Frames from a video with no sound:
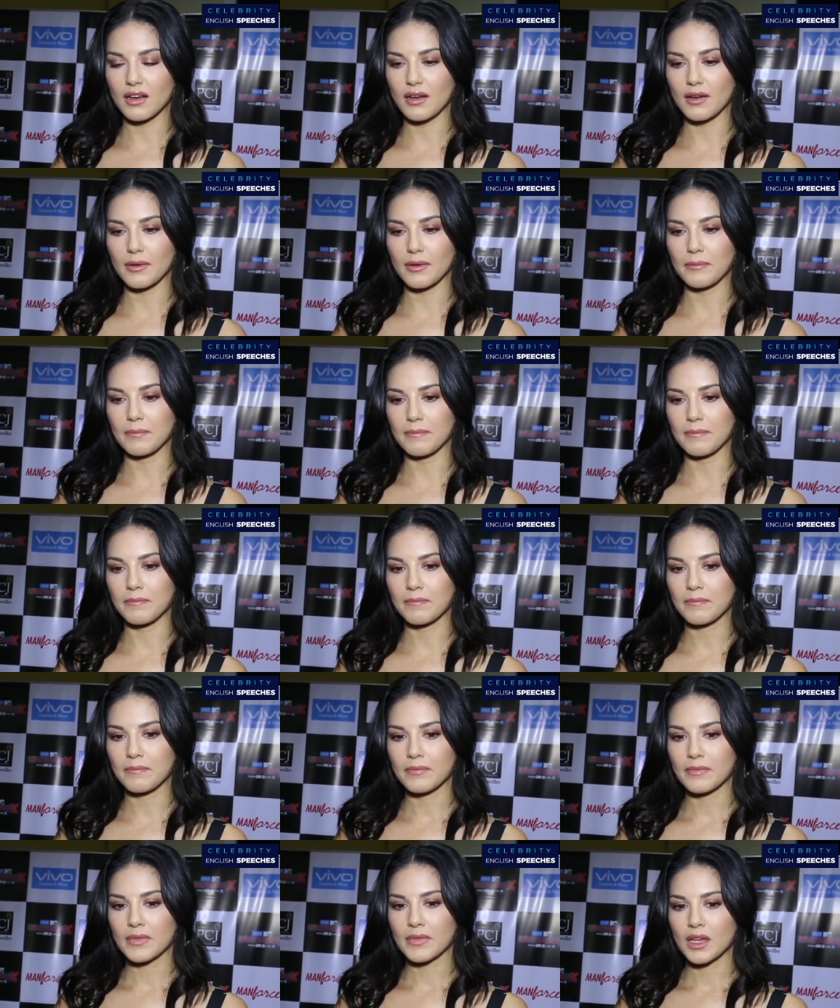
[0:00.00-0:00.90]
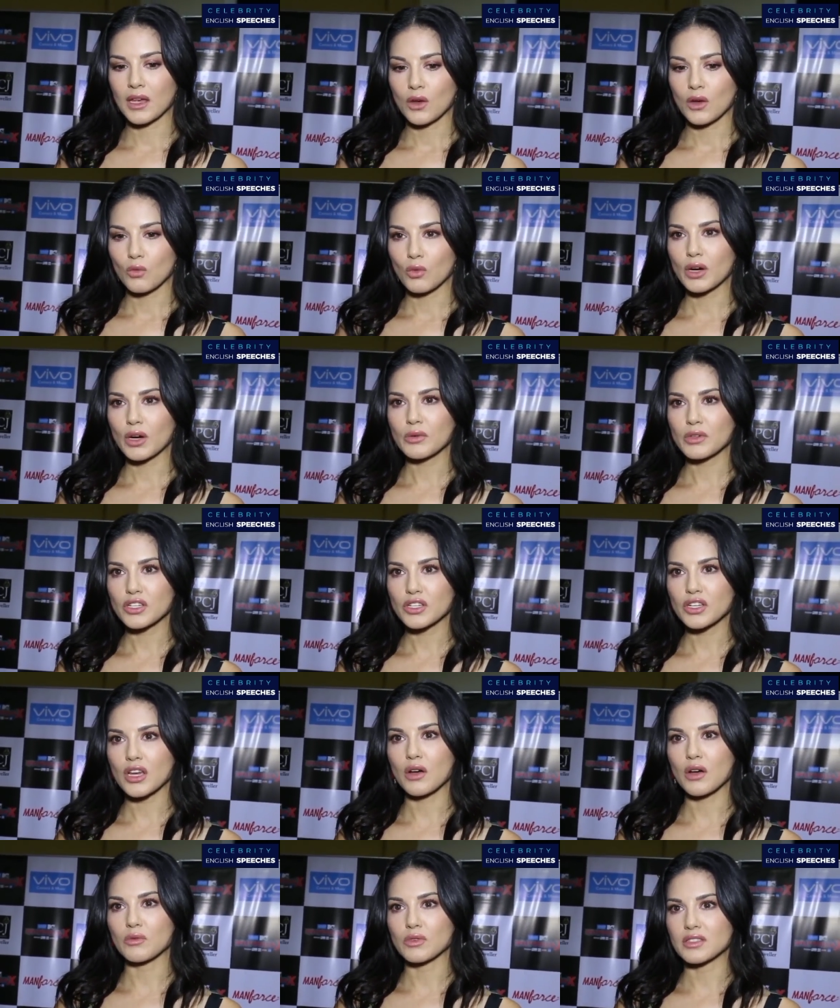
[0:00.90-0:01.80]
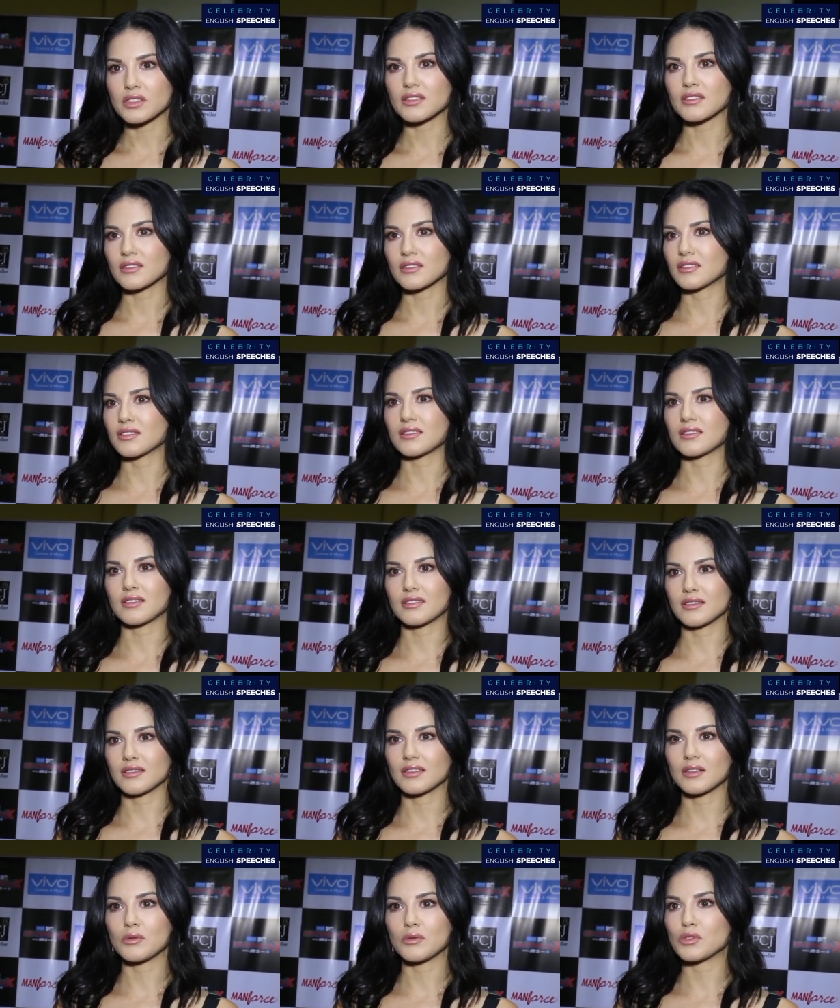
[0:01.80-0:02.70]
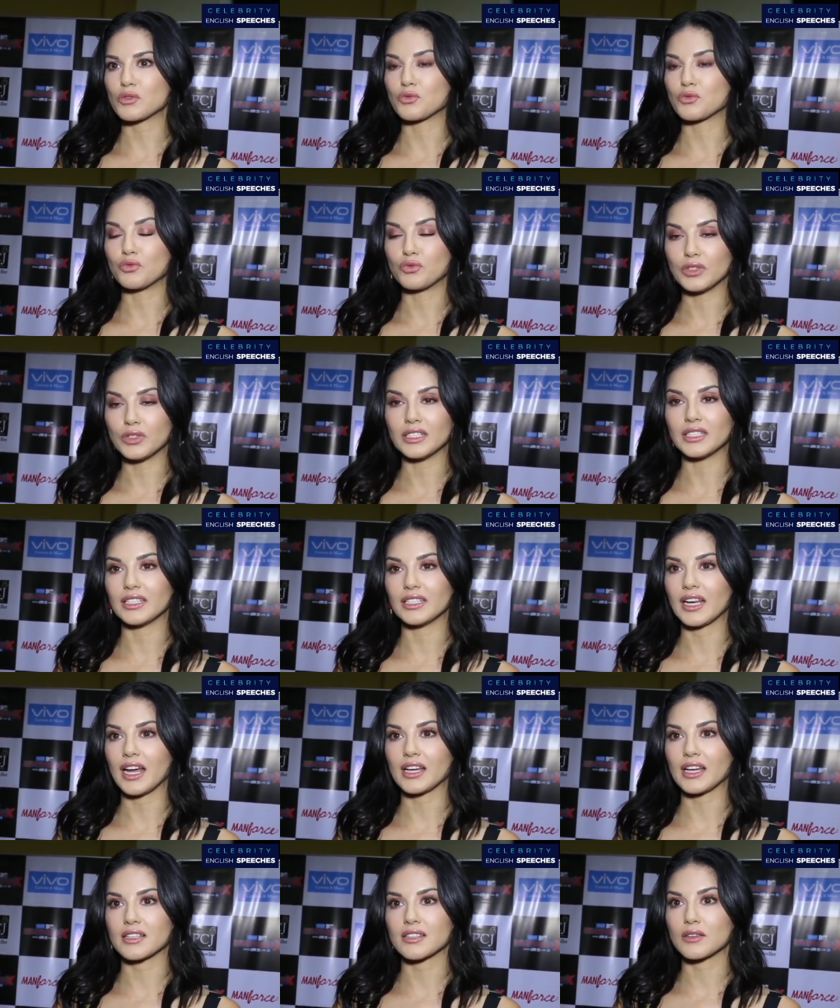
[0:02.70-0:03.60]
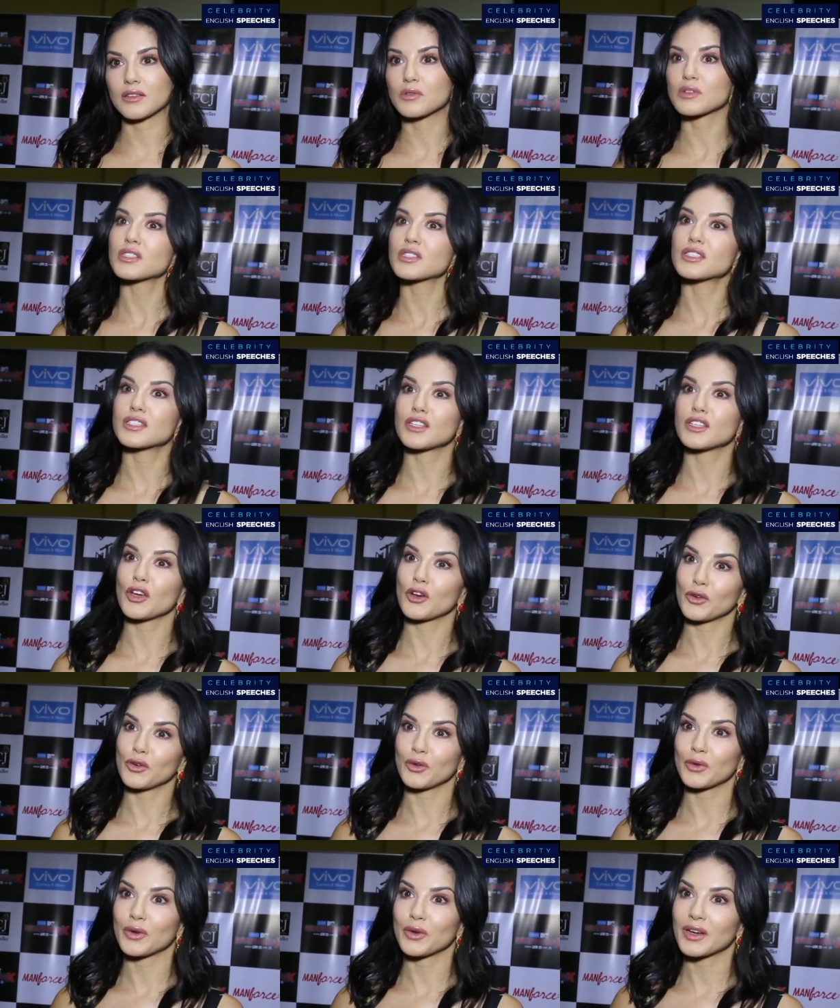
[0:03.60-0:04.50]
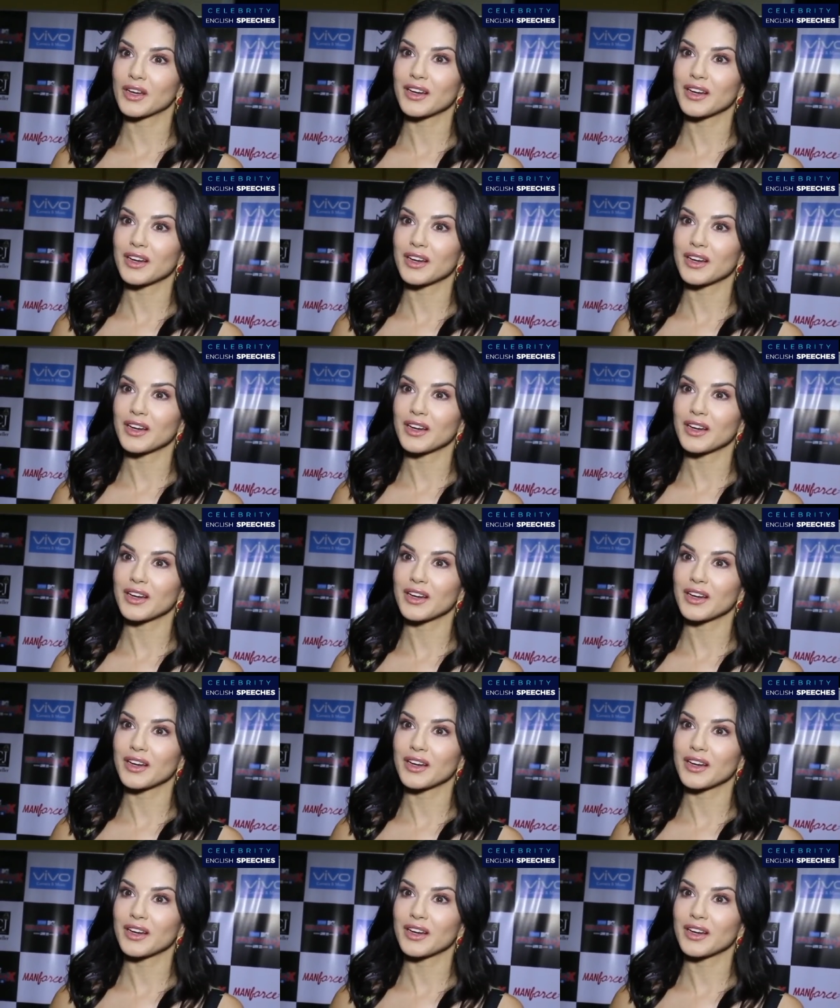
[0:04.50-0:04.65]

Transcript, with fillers: Um, where we shot was just was really nice. There was no